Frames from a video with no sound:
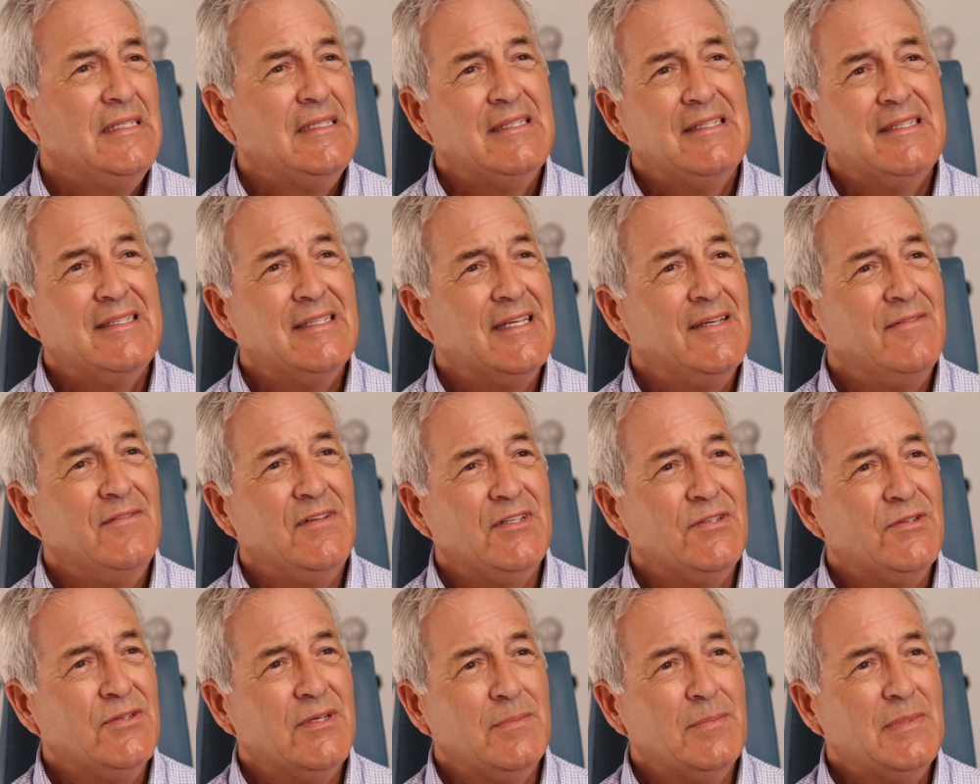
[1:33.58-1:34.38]
Saved
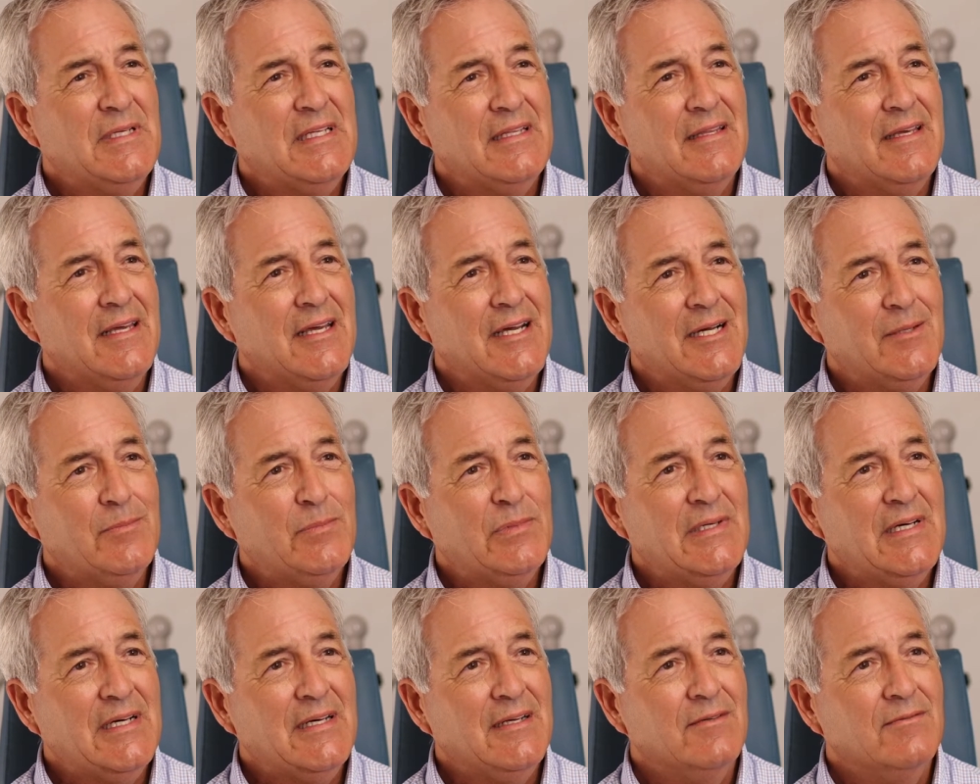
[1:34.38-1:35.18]
a trip to the
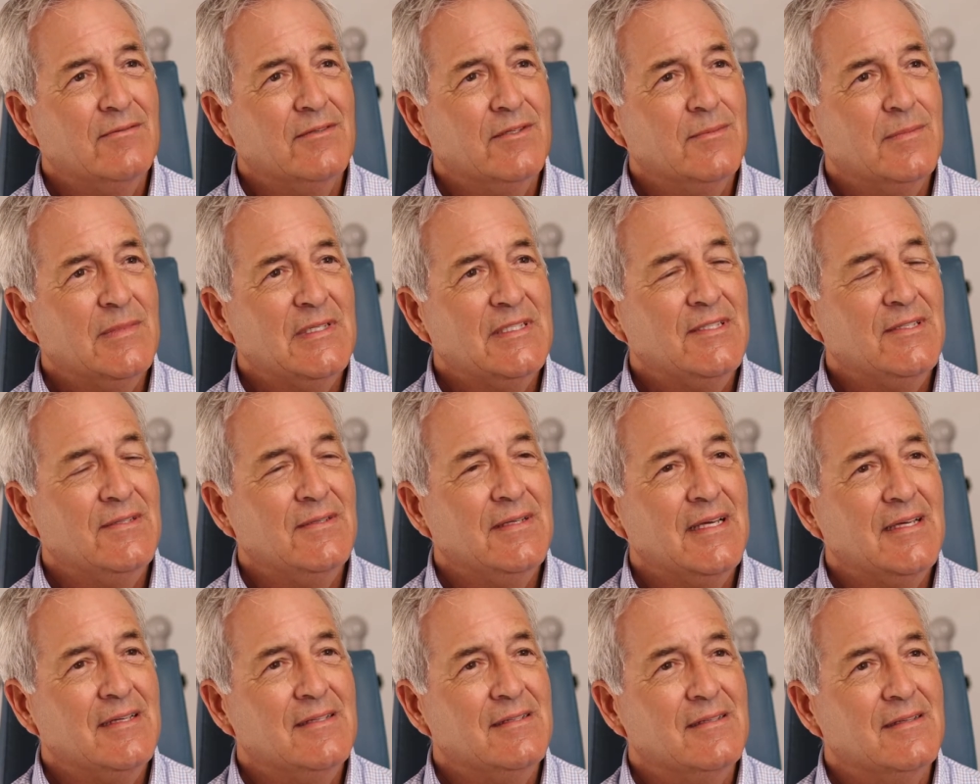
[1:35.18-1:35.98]
operating room and
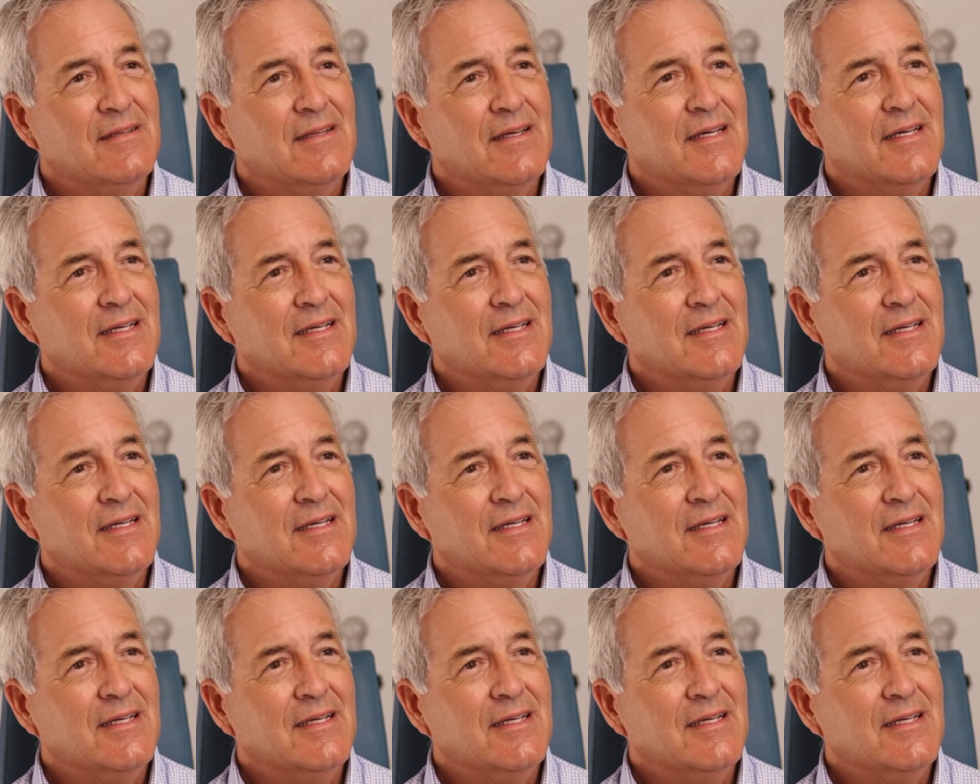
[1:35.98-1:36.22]
2 days in the